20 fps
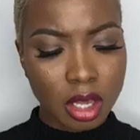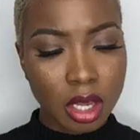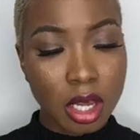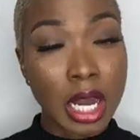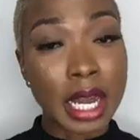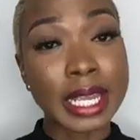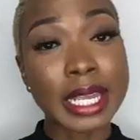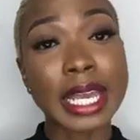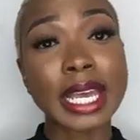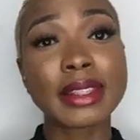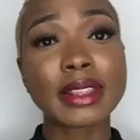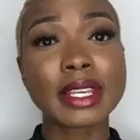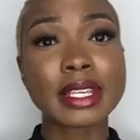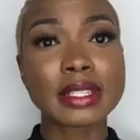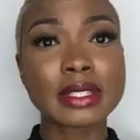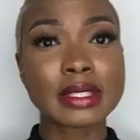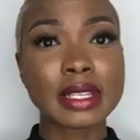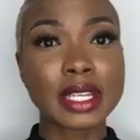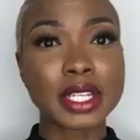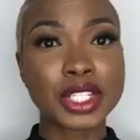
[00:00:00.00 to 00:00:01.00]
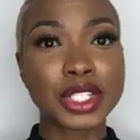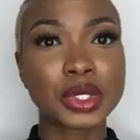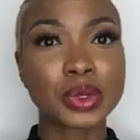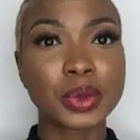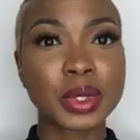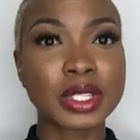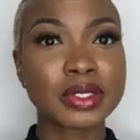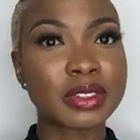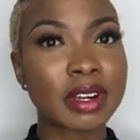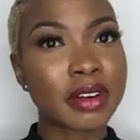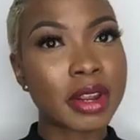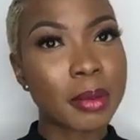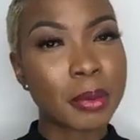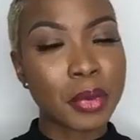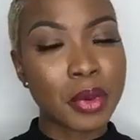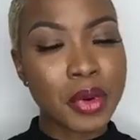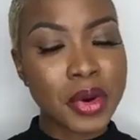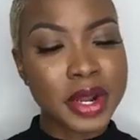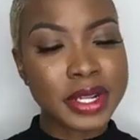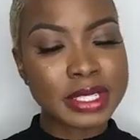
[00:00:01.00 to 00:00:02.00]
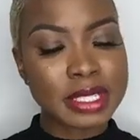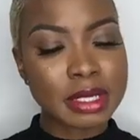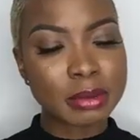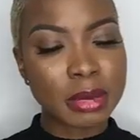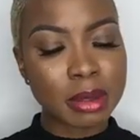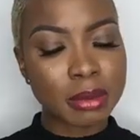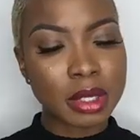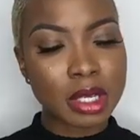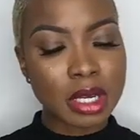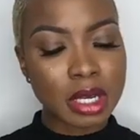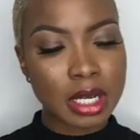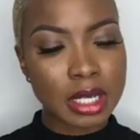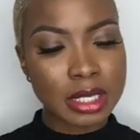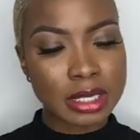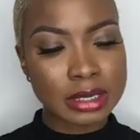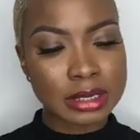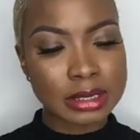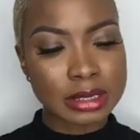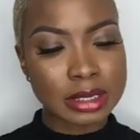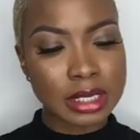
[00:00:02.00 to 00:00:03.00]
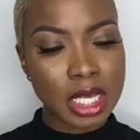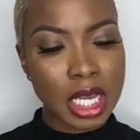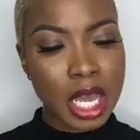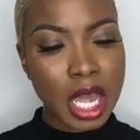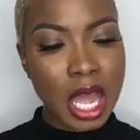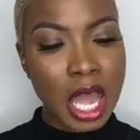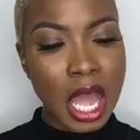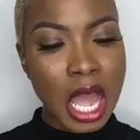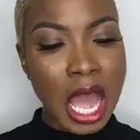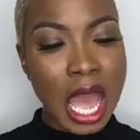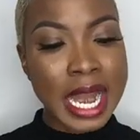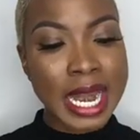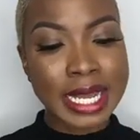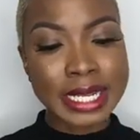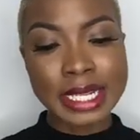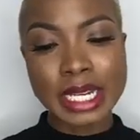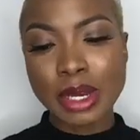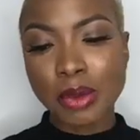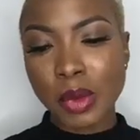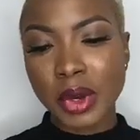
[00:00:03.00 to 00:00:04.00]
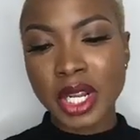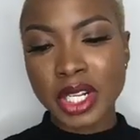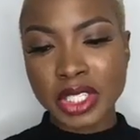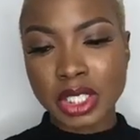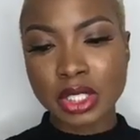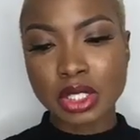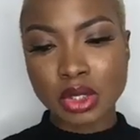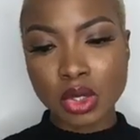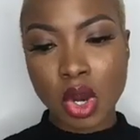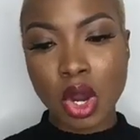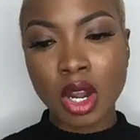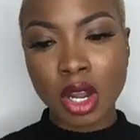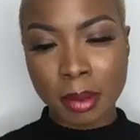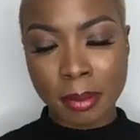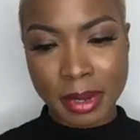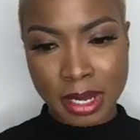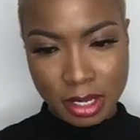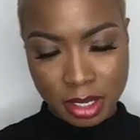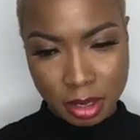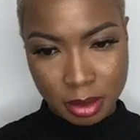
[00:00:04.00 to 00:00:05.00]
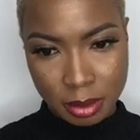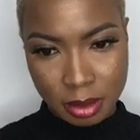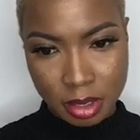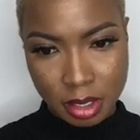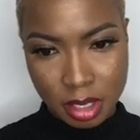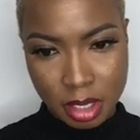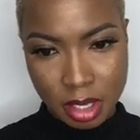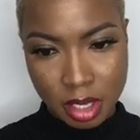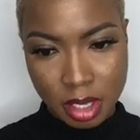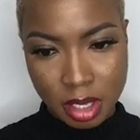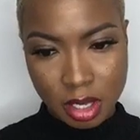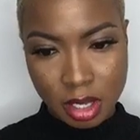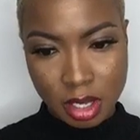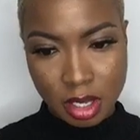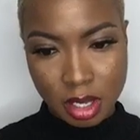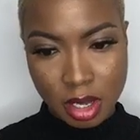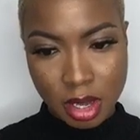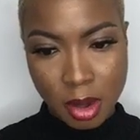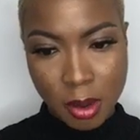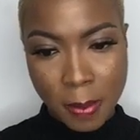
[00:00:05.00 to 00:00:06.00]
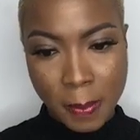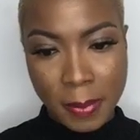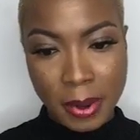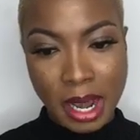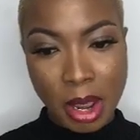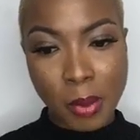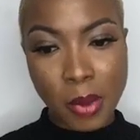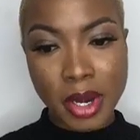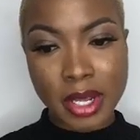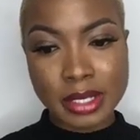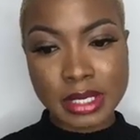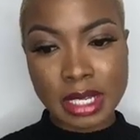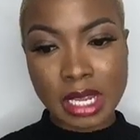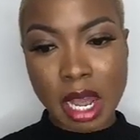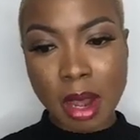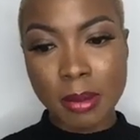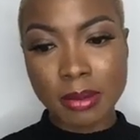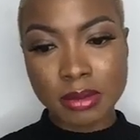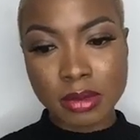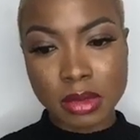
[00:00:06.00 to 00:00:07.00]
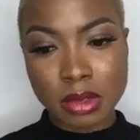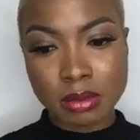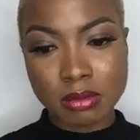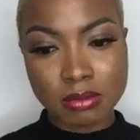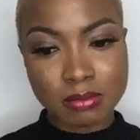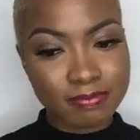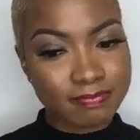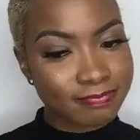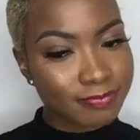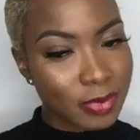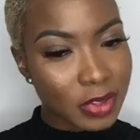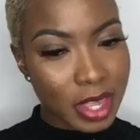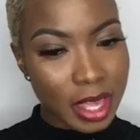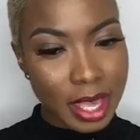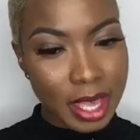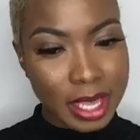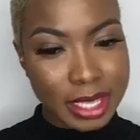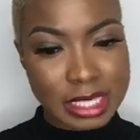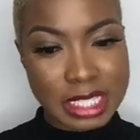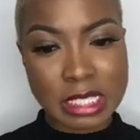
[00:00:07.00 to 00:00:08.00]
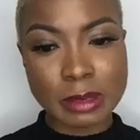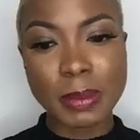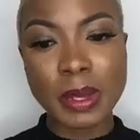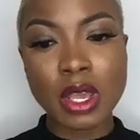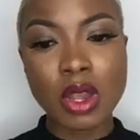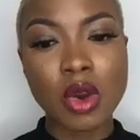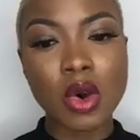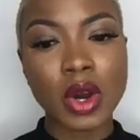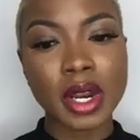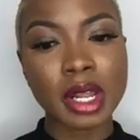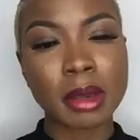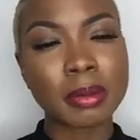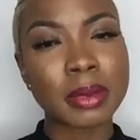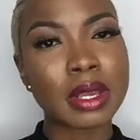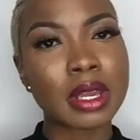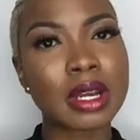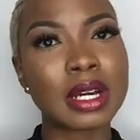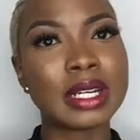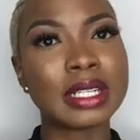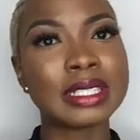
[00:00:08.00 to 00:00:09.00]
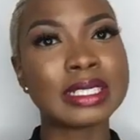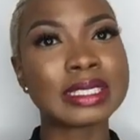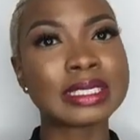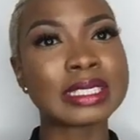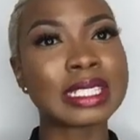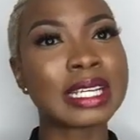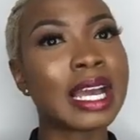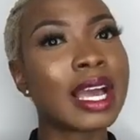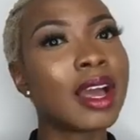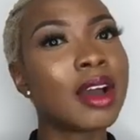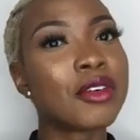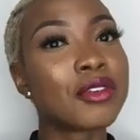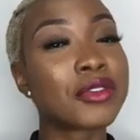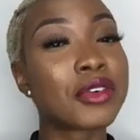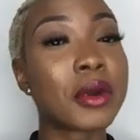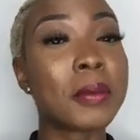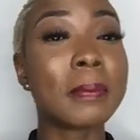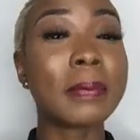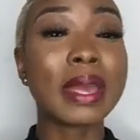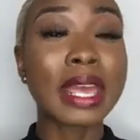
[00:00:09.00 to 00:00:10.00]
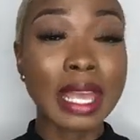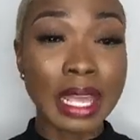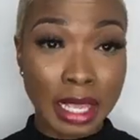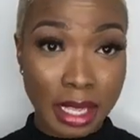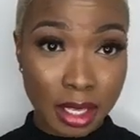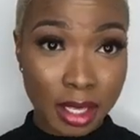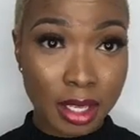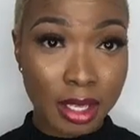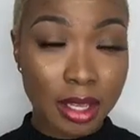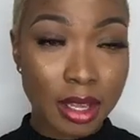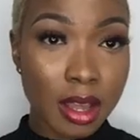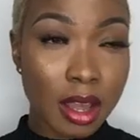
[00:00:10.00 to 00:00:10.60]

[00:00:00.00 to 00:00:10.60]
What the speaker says: Again, this issue was very important to me because, and I didn't want to just talk about it, but I wanted to come and speak on it because for me,